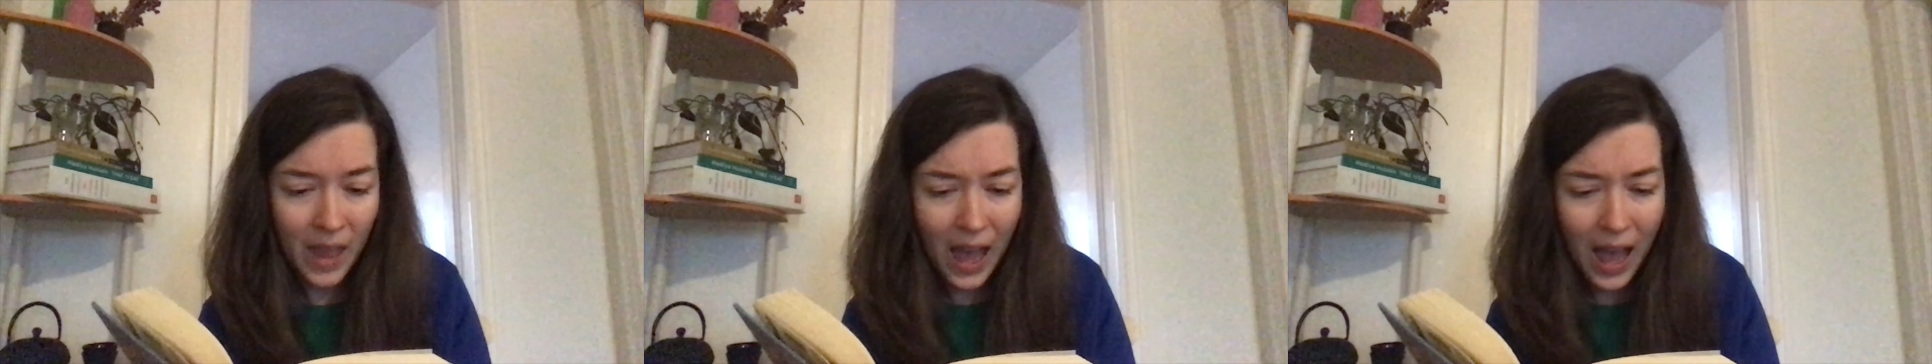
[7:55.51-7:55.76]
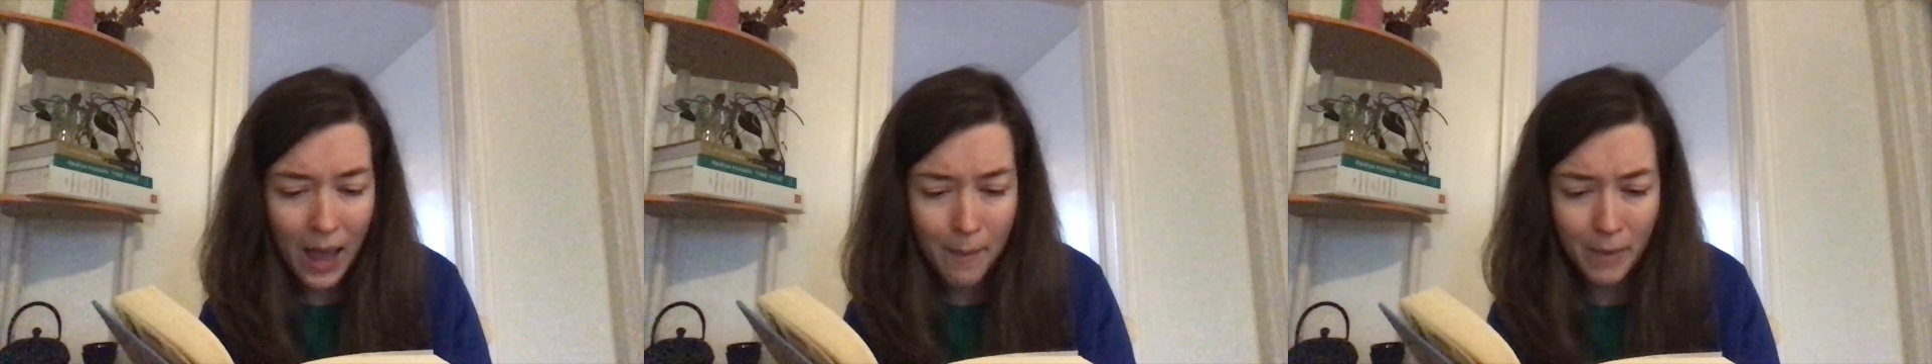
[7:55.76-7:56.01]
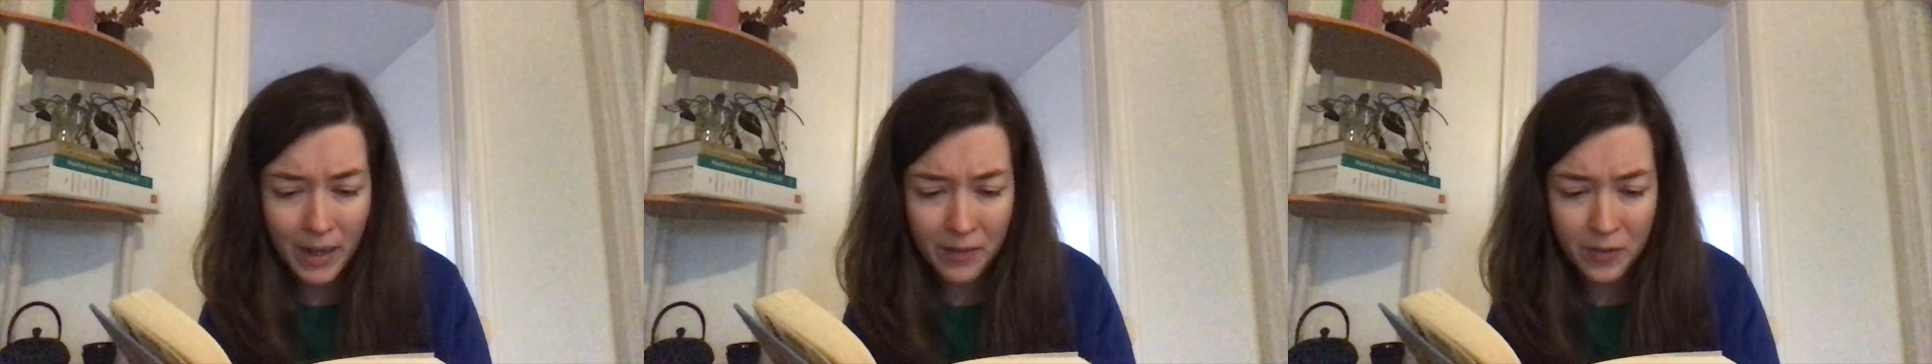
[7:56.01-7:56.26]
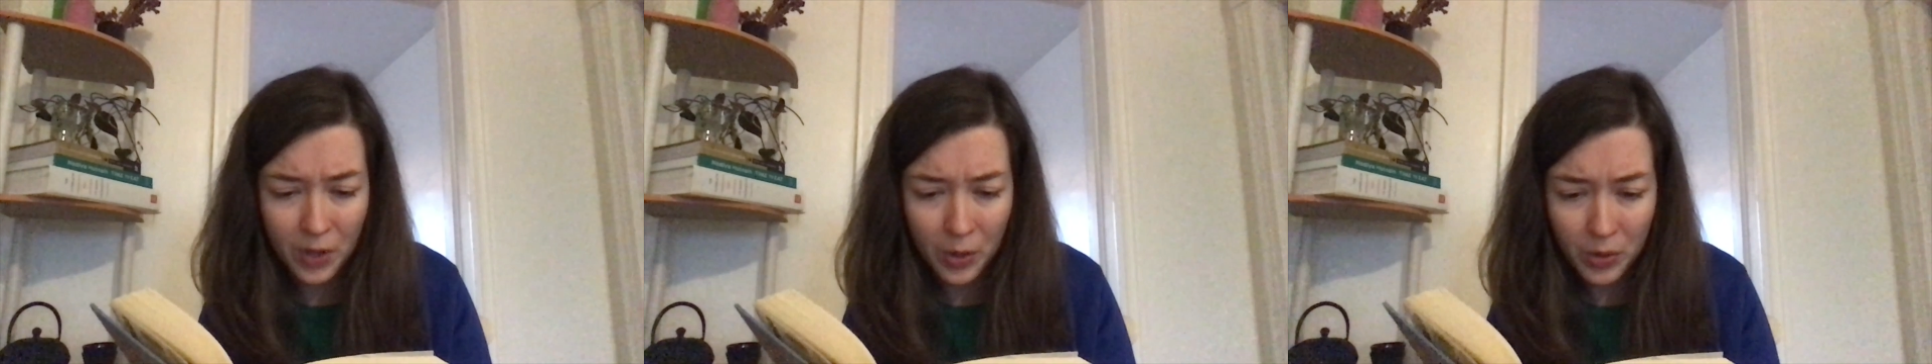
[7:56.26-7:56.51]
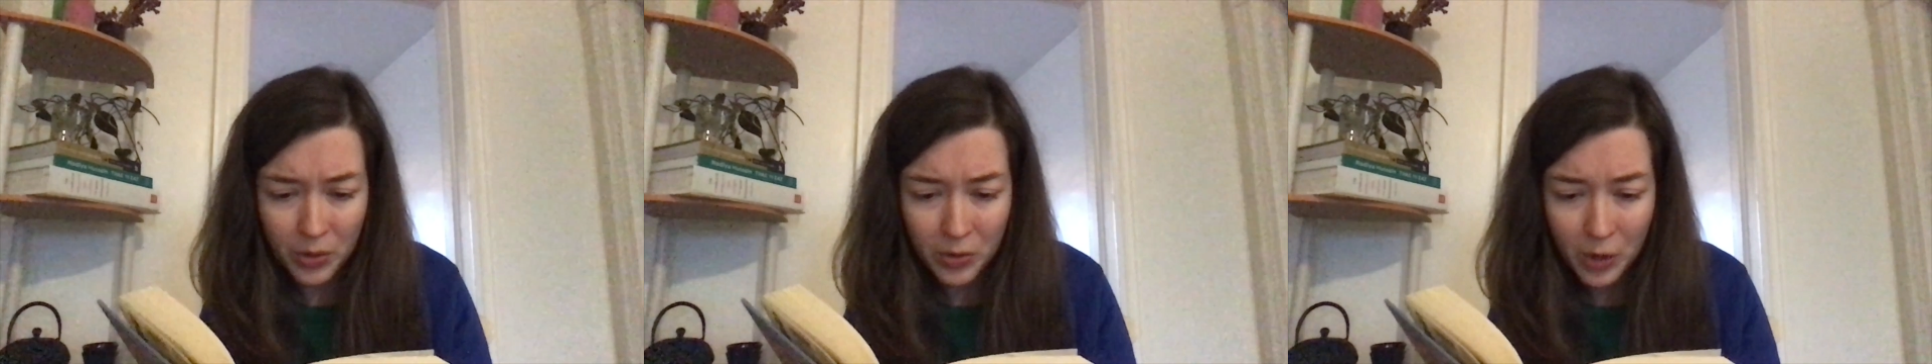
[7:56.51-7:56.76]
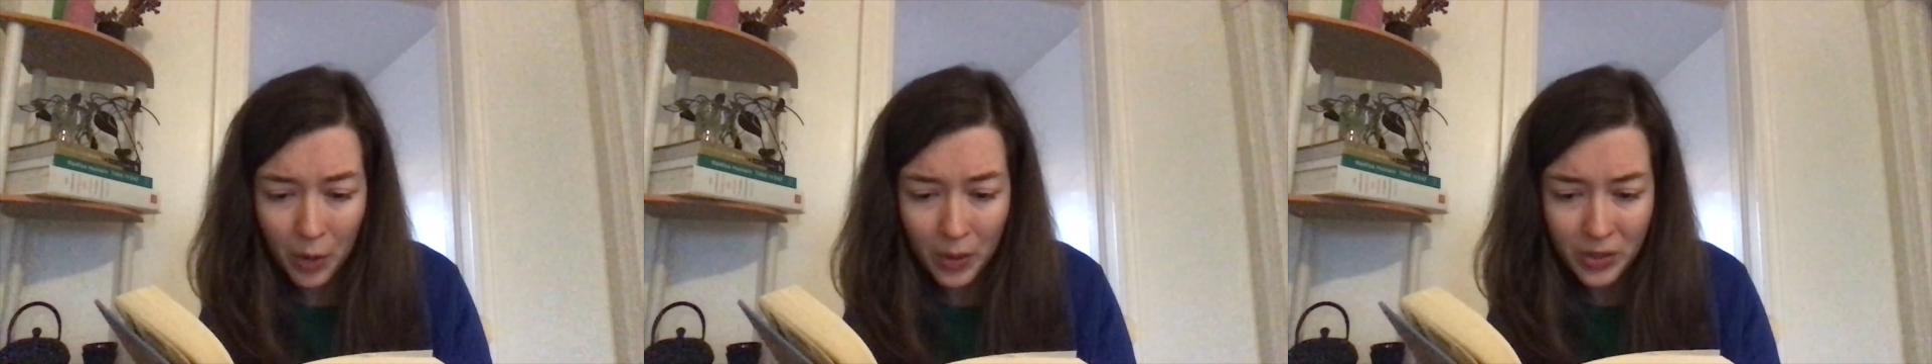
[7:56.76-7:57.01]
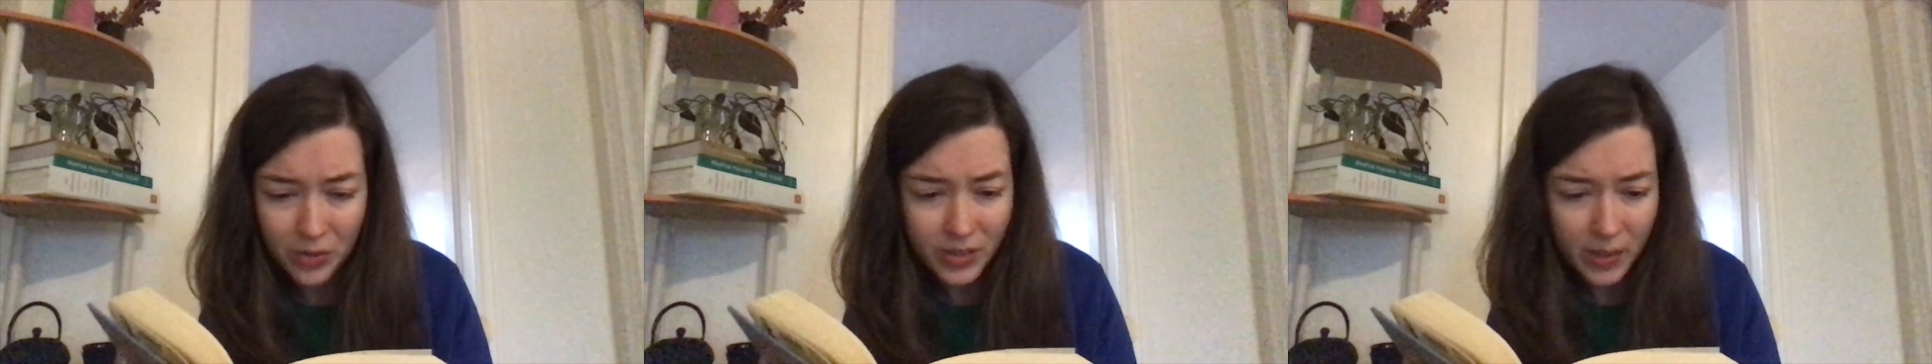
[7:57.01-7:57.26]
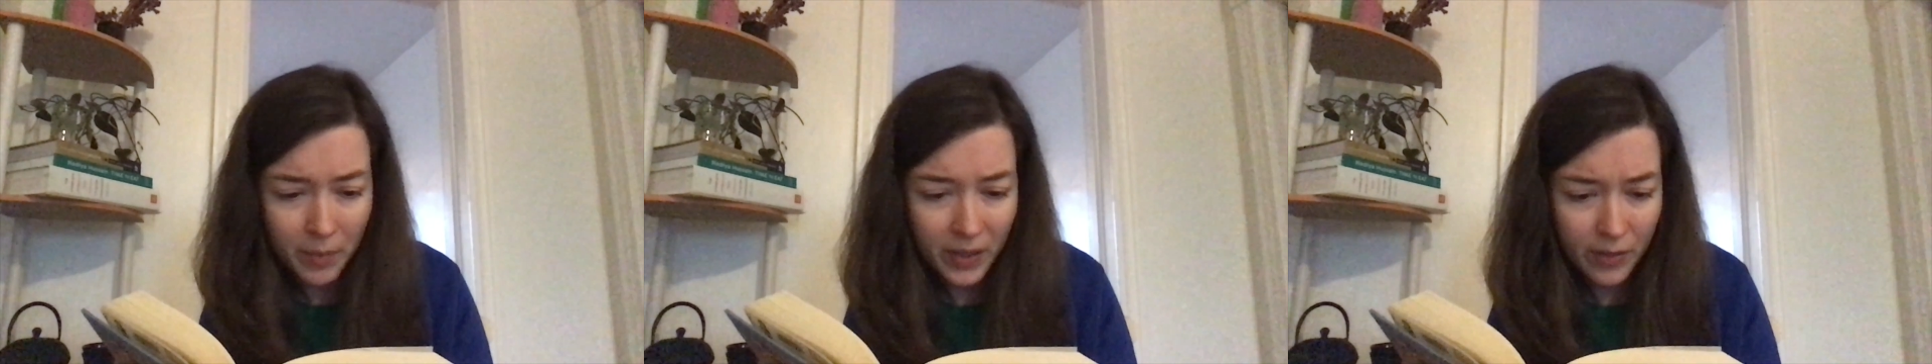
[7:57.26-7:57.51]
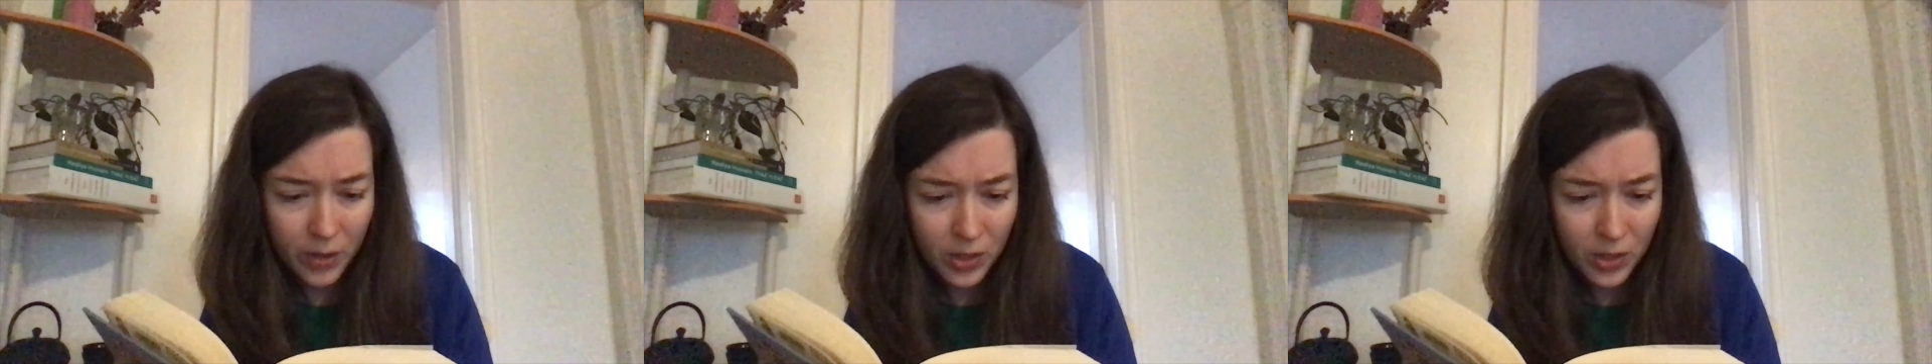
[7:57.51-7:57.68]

"I might have known you'd go and do something of the